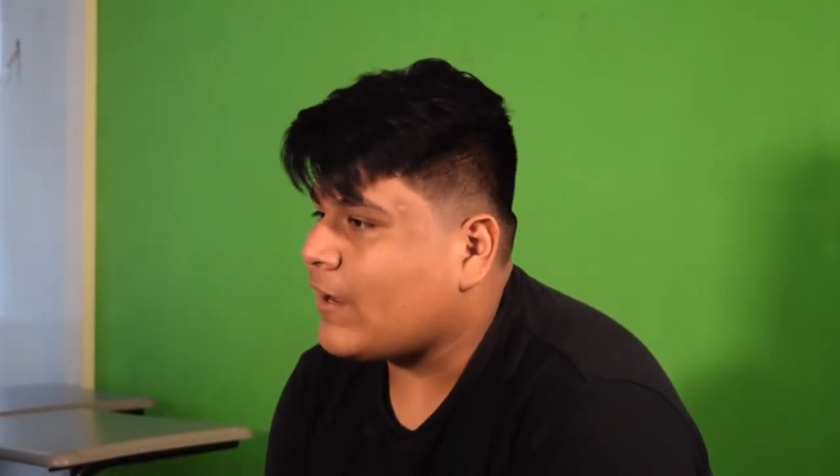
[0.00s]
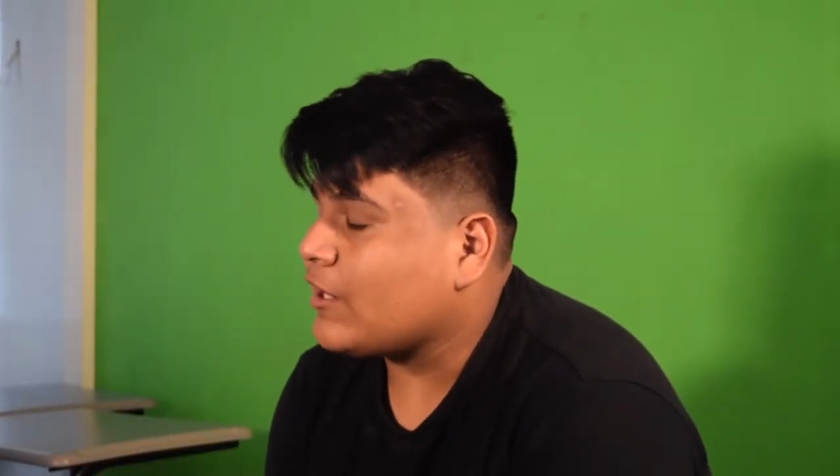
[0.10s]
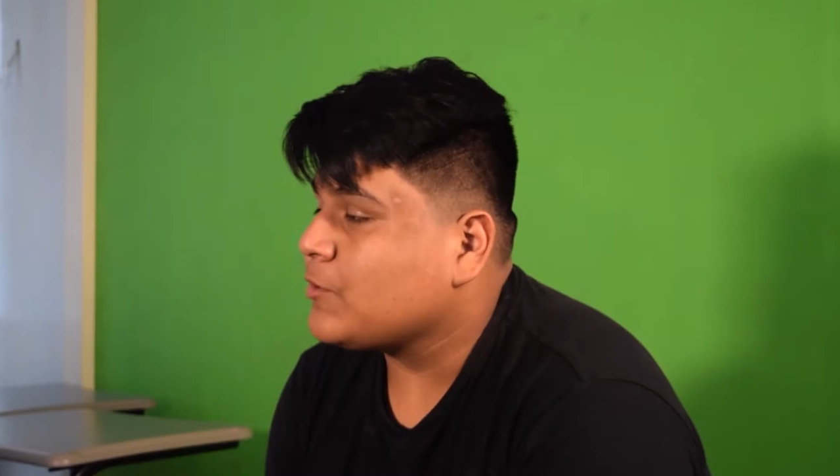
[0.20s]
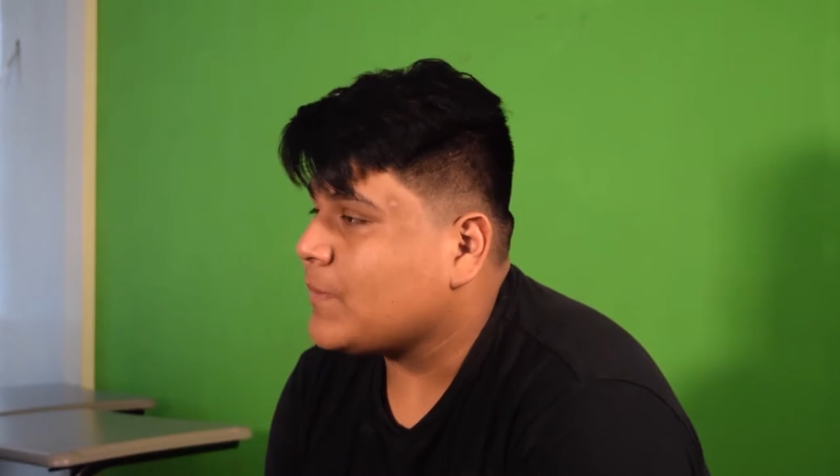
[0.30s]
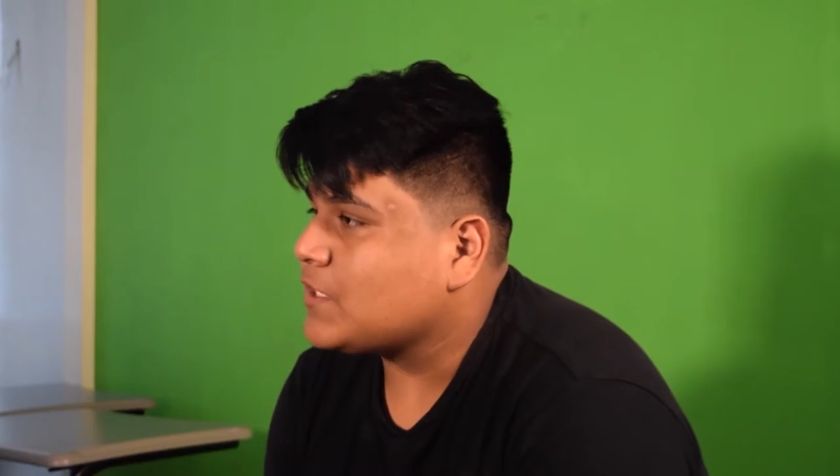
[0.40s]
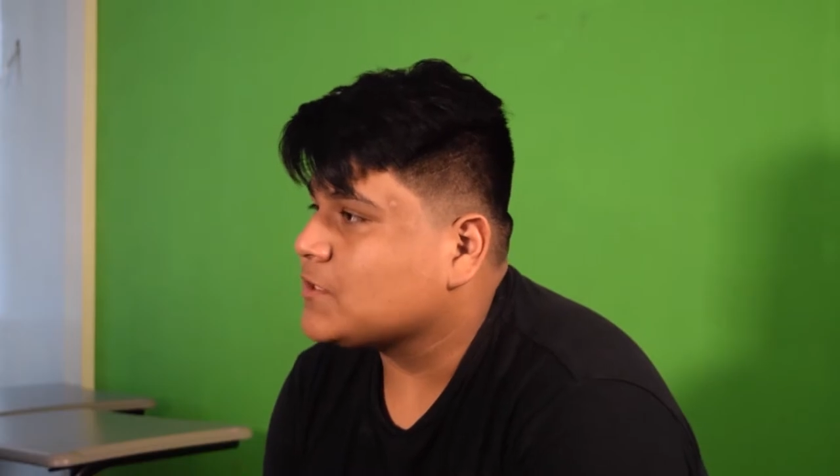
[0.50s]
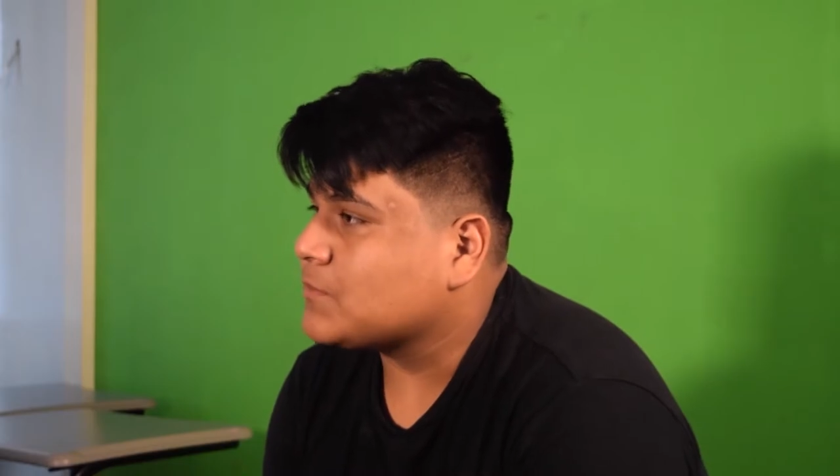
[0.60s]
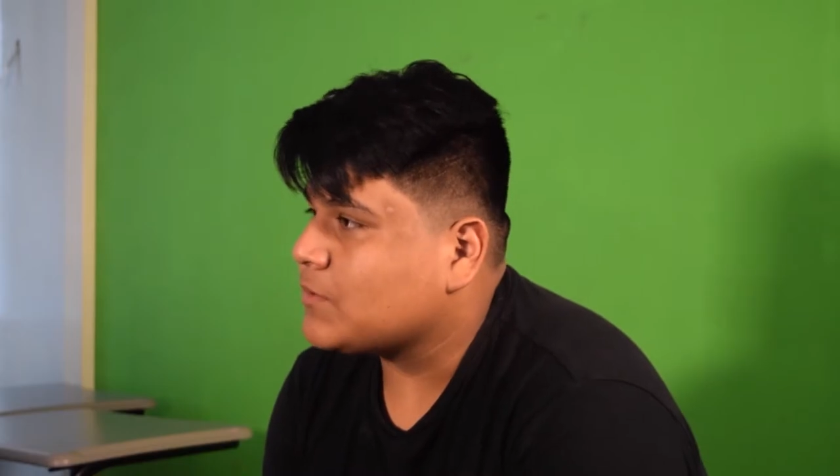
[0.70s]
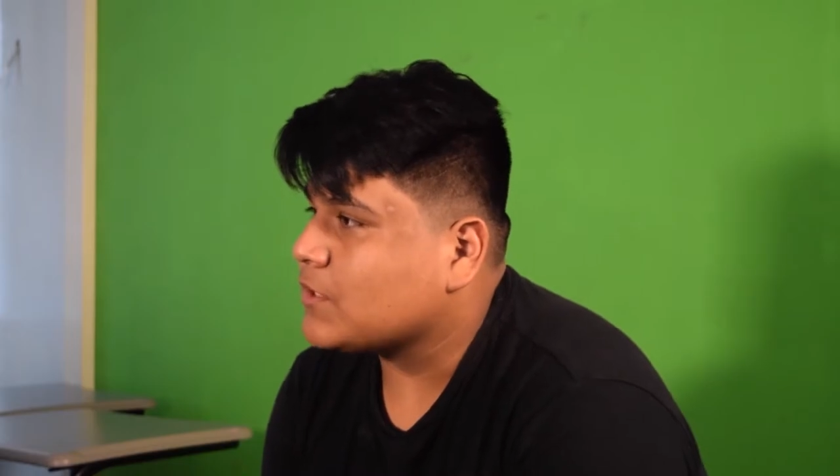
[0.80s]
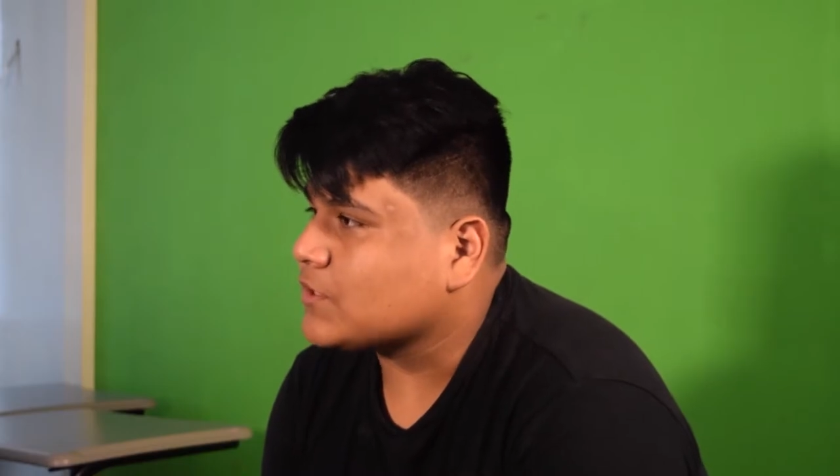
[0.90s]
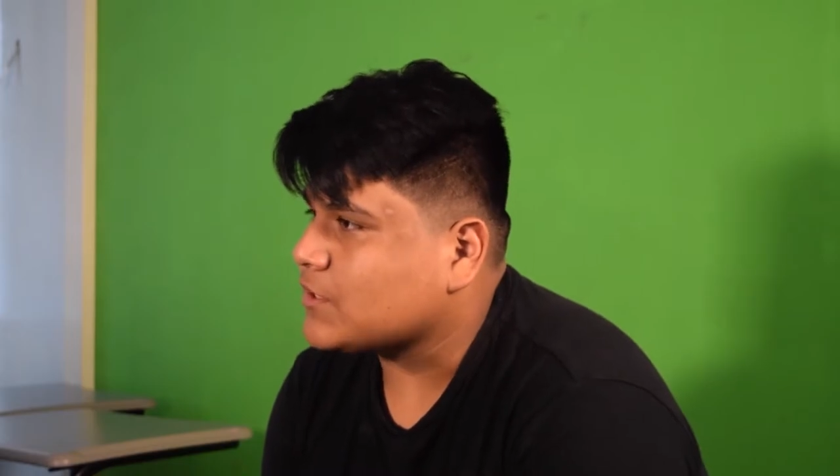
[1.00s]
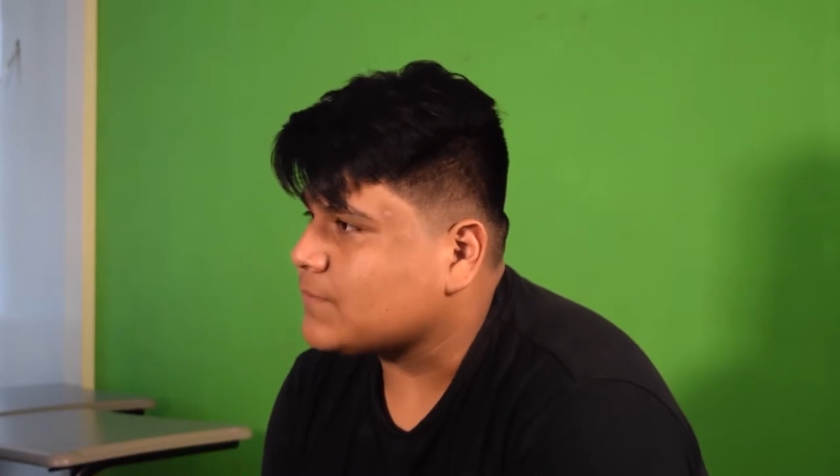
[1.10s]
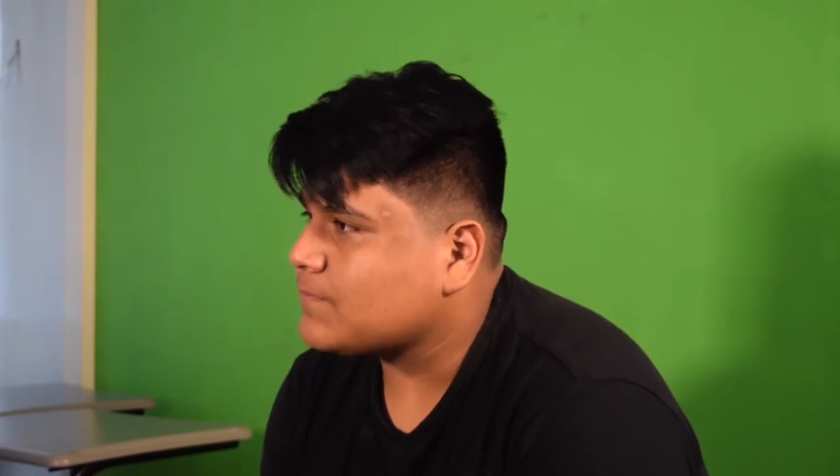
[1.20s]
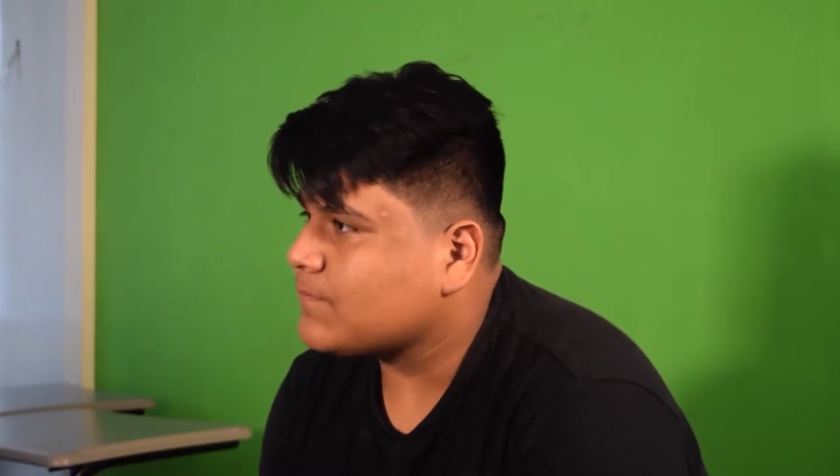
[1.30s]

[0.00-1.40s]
how you manage the production?